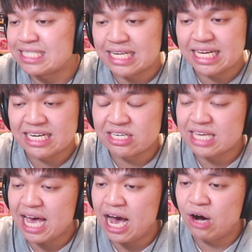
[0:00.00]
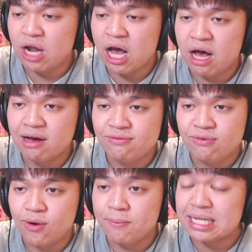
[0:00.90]
and ears out
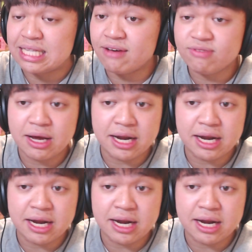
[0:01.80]
for, but definitely